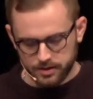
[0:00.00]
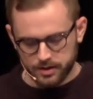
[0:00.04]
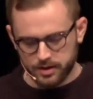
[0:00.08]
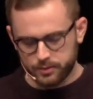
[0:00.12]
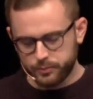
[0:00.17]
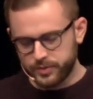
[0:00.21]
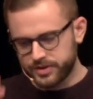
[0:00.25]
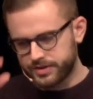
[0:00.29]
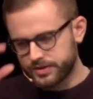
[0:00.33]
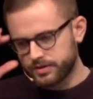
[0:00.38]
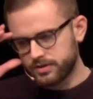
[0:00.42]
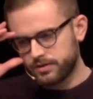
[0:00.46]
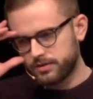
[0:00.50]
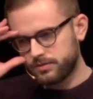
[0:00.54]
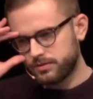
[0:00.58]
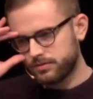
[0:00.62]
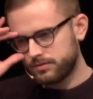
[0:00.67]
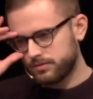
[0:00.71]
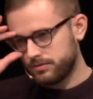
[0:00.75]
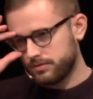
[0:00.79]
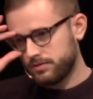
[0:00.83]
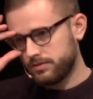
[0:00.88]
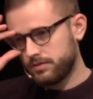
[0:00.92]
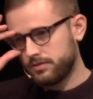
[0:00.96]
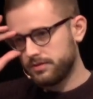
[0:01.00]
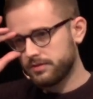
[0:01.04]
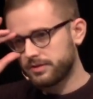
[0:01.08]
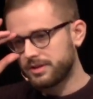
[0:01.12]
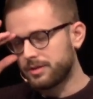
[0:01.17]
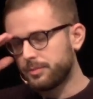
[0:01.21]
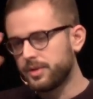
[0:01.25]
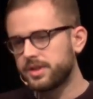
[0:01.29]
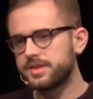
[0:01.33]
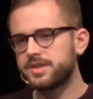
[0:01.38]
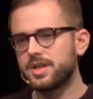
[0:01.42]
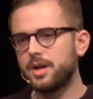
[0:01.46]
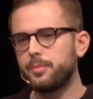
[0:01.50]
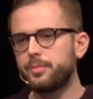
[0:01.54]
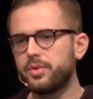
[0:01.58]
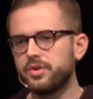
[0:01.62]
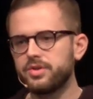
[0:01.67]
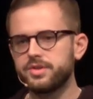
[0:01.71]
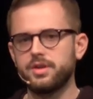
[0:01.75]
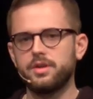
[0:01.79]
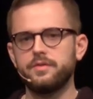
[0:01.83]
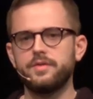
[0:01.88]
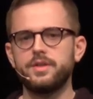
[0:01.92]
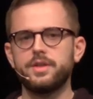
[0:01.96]
And we saw some
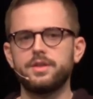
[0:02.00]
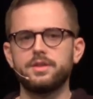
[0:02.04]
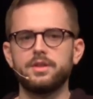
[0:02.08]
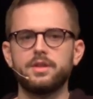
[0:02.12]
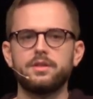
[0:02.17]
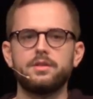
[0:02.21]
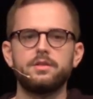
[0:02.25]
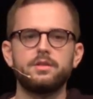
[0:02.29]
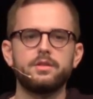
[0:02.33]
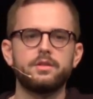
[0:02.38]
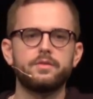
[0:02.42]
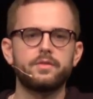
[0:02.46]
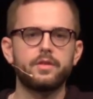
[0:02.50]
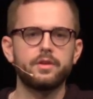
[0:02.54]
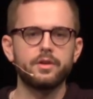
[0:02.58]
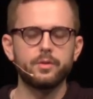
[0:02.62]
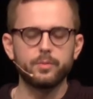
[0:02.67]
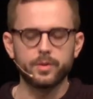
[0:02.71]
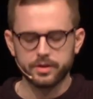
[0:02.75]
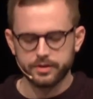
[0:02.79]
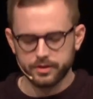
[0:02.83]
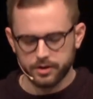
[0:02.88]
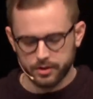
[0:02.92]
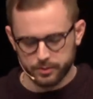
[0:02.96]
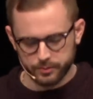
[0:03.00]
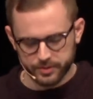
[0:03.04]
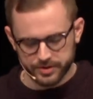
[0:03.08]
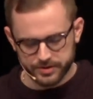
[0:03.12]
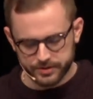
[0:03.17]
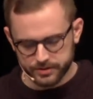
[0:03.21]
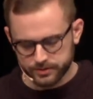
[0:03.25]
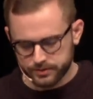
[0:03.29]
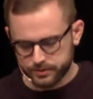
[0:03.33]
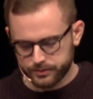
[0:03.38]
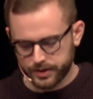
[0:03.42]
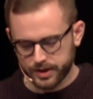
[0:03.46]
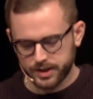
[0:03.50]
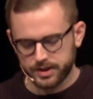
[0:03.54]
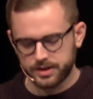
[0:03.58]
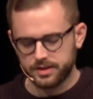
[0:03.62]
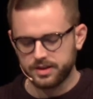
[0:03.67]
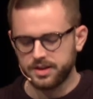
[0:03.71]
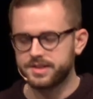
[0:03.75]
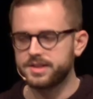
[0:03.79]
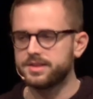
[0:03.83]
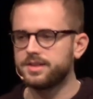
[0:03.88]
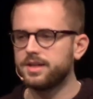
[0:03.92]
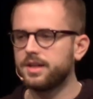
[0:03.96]
examples of it that are very well known. We saw the
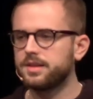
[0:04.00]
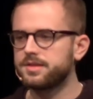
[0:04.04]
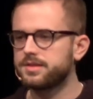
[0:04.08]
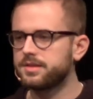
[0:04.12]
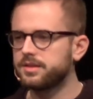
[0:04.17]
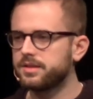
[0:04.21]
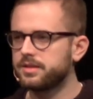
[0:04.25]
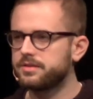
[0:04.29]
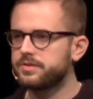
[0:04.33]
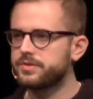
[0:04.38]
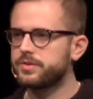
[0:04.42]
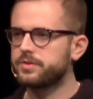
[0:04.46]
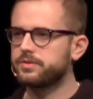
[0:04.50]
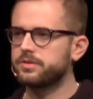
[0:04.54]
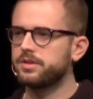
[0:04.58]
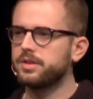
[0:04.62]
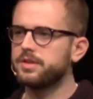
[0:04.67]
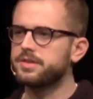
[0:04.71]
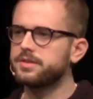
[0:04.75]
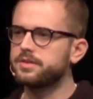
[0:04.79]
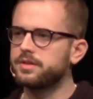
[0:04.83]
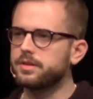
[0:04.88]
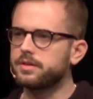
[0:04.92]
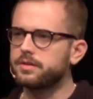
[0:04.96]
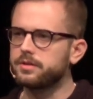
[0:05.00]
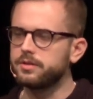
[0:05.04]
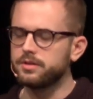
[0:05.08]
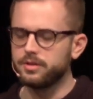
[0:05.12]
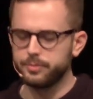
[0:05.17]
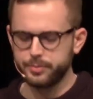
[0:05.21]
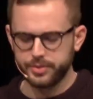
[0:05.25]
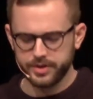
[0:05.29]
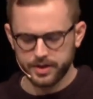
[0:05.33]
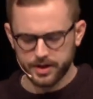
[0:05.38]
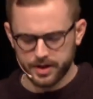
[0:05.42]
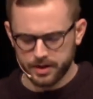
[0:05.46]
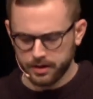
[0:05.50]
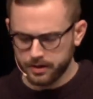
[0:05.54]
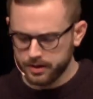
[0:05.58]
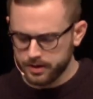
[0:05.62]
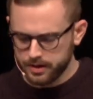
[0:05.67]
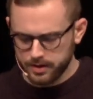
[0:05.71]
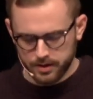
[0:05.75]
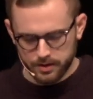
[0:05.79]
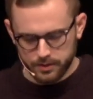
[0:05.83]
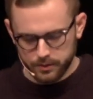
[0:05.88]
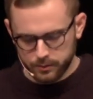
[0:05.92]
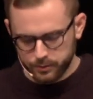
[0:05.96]
relentless attacks against journalists in Ethiopia.
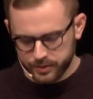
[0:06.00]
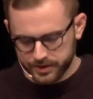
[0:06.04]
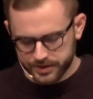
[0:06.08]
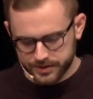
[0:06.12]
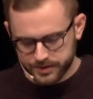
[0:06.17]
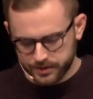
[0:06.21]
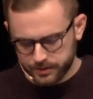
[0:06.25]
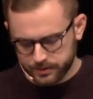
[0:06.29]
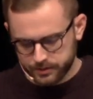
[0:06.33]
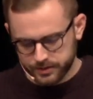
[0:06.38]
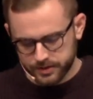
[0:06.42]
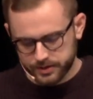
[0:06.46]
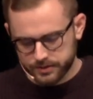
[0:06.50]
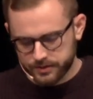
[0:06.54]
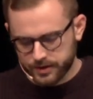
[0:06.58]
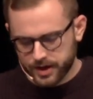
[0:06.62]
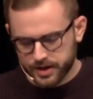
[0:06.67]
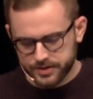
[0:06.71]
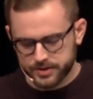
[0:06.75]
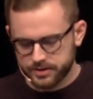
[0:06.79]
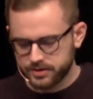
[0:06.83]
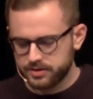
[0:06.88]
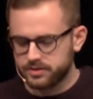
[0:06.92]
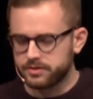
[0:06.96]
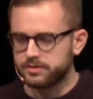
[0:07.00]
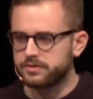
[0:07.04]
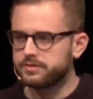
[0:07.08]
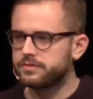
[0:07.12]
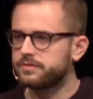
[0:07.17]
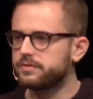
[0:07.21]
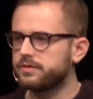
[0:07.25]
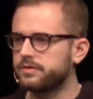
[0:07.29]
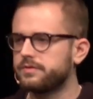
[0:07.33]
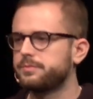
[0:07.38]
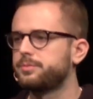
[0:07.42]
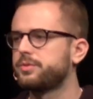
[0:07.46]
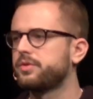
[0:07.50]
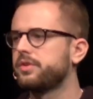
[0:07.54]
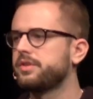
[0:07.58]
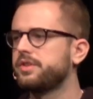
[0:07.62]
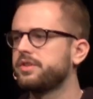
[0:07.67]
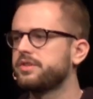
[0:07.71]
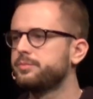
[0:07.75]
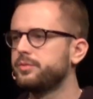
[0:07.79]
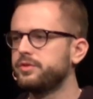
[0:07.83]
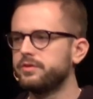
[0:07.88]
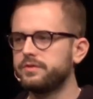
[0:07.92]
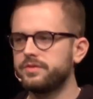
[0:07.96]
We saw the crashing of
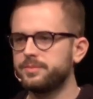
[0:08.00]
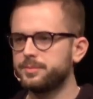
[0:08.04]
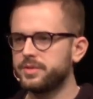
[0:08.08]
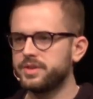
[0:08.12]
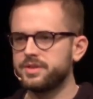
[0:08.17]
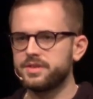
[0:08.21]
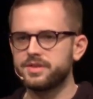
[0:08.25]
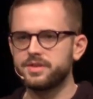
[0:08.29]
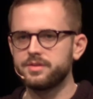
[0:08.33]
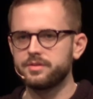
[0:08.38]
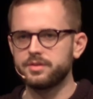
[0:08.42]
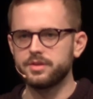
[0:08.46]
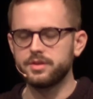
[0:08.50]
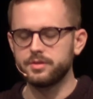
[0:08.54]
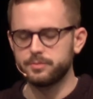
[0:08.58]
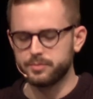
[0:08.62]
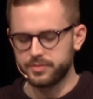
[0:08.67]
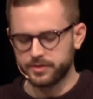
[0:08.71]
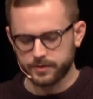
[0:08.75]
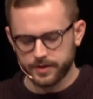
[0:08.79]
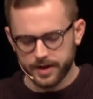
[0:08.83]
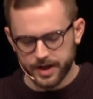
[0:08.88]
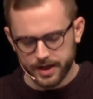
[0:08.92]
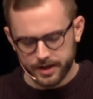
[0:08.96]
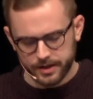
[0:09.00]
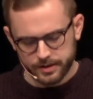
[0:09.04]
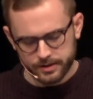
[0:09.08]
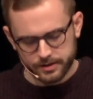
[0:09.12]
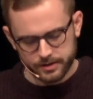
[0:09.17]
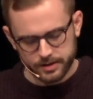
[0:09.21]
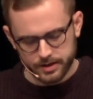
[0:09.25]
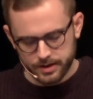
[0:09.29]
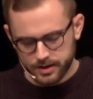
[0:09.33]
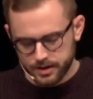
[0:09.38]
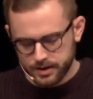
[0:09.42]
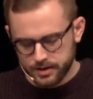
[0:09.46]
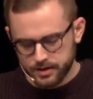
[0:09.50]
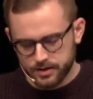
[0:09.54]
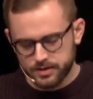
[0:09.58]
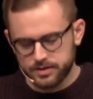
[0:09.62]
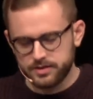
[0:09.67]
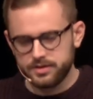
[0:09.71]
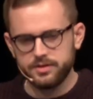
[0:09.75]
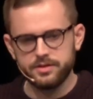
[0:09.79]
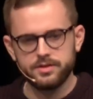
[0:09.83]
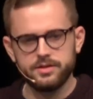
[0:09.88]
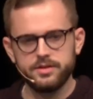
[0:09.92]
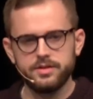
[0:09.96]
protest movements in Bahrain,
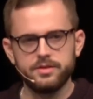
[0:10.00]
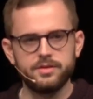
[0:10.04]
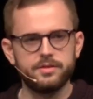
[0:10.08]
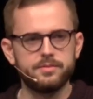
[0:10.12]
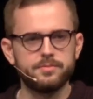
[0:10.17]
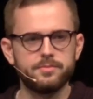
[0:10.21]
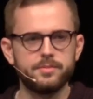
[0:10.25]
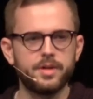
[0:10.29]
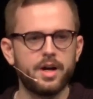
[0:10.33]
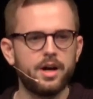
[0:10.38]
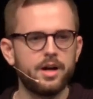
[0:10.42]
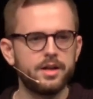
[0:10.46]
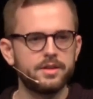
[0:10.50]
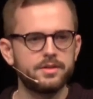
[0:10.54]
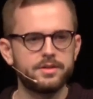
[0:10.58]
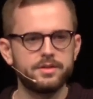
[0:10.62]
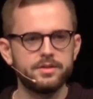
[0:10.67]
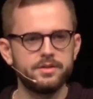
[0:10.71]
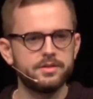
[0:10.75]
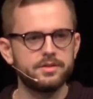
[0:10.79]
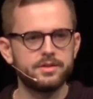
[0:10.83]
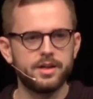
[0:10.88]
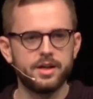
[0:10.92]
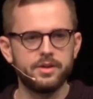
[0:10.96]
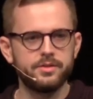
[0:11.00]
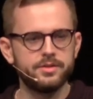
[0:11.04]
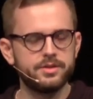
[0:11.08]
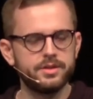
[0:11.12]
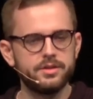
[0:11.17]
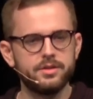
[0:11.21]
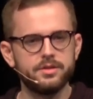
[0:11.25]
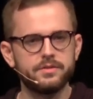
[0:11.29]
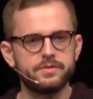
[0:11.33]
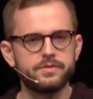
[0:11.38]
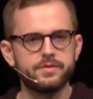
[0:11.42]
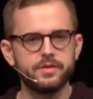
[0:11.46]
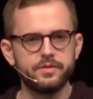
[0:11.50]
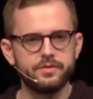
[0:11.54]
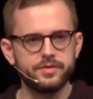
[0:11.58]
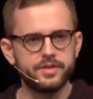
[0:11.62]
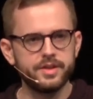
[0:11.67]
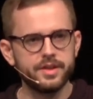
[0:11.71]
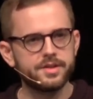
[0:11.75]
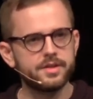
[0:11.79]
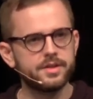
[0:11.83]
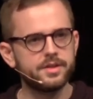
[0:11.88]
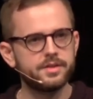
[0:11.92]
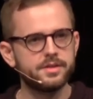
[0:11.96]
the hunting and hounding
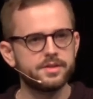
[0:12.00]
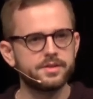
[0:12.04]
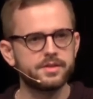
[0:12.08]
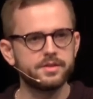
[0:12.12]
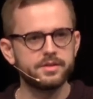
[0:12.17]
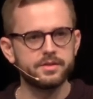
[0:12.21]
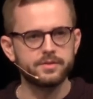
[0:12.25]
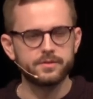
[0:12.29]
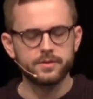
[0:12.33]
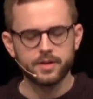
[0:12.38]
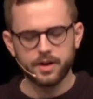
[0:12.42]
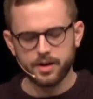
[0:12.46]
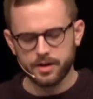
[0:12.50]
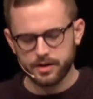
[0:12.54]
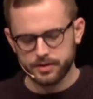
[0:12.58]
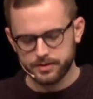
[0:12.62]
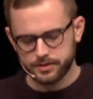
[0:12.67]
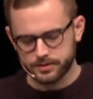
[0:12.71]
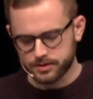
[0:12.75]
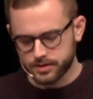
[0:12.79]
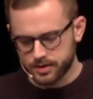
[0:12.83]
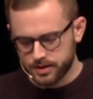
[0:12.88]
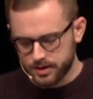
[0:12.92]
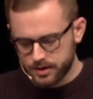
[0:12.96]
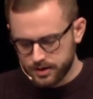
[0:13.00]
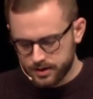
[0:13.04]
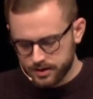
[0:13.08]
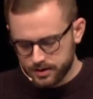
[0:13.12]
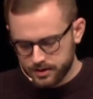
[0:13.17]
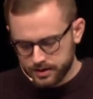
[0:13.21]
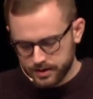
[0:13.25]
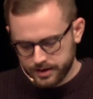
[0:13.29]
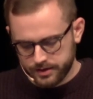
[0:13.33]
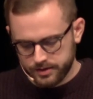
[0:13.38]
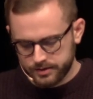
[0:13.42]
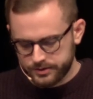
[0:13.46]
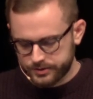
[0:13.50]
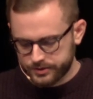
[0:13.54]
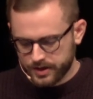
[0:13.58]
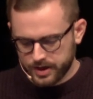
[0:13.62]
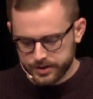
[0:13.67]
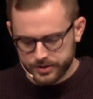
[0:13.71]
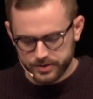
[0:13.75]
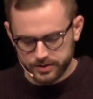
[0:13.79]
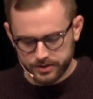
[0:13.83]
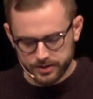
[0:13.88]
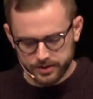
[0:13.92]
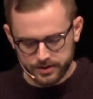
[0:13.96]
of dissidents in Iran, and the
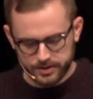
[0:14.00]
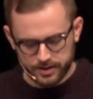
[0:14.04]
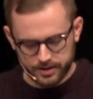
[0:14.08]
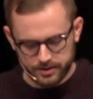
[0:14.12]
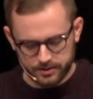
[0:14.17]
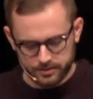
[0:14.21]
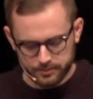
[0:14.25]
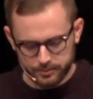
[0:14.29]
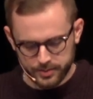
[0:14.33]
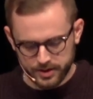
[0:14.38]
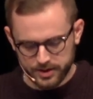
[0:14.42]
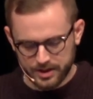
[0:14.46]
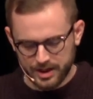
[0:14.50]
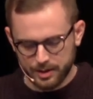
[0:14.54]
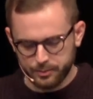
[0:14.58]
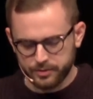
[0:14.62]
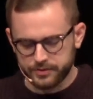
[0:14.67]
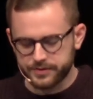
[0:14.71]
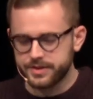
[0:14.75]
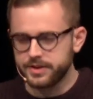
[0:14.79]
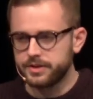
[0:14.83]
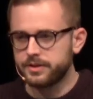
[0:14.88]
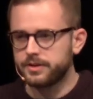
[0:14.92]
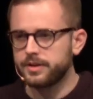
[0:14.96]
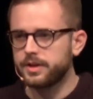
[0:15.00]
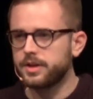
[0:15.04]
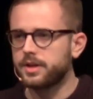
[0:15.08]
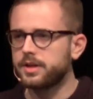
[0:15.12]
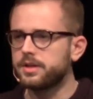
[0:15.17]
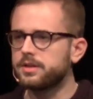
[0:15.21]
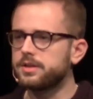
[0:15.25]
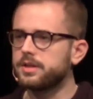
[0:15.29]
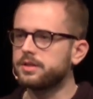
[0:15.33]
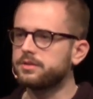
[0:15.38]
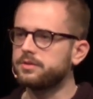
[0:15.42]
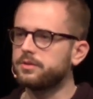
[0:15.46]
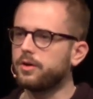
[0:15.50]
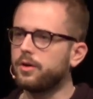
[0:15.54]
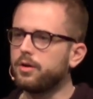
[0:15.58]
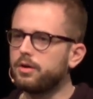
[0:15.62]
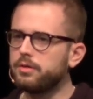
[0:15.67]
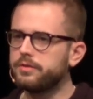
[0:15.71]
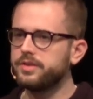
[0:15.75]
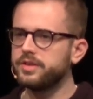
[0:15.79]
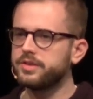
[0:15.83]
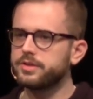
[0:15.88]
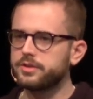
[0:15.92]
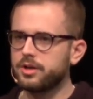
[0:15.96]
tragedy that then became of Syria. And
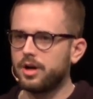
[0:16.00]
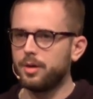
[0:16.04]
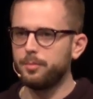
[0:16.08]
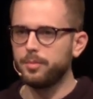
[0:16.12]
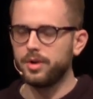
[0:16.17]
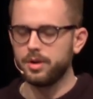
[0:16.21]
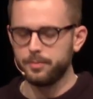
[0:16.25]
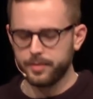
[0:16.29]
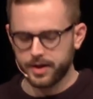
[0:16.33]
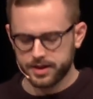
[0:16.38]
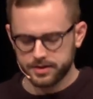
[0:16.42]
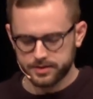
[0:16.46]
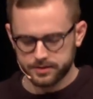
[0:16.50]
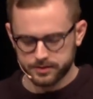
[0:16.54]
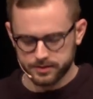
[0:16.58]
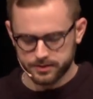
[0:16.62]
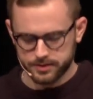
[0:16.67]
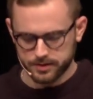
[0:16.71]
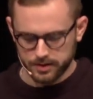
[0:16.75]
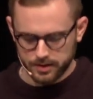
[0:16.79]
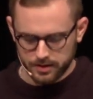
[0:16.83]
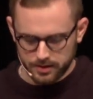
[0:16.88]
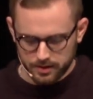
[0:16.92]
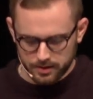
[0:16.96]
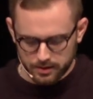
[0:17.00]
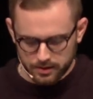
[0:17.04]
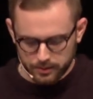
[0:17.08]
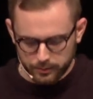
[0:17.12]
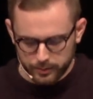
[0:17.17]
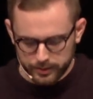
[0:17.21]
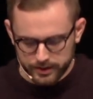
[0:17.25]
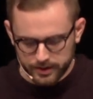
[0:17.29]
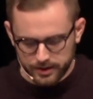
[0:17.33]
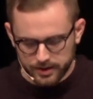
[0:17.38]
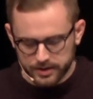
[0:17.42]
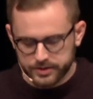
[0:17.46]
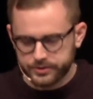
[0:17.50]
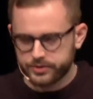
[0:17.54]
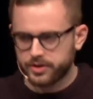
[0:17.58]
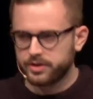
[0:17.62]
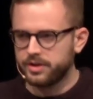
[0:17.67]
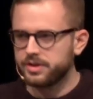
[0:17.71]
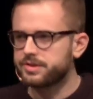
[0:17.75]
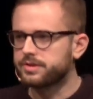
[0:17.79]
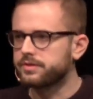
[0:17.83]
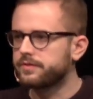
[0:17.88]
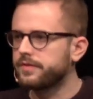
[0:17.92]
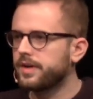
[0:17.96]
all of this complemented with
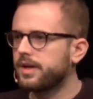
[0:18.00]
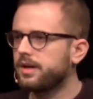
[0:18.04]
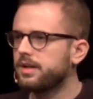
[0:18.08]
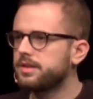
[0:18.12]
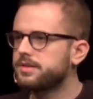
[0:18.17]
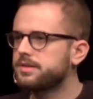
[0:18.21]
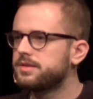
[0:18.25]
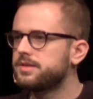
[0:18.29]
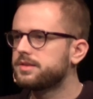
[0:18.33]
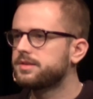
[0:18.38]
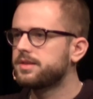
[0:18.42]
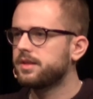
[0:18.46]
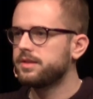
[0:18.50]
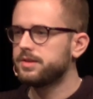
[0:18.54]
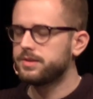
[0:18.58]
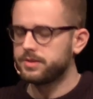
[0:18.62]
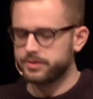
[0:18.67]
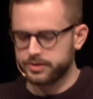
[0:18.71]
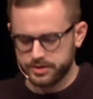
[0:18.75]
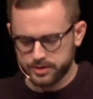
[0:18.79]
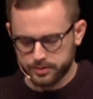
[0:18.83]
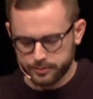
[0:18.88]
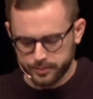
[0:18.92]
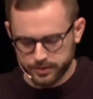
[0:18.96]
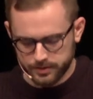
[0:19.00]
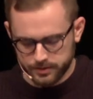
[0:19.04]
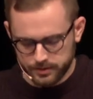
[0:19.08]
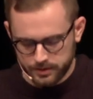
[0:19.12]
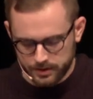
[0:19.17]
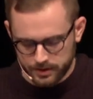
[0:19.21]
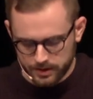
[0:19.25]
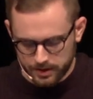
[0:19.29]
electronic surveillance and censorship.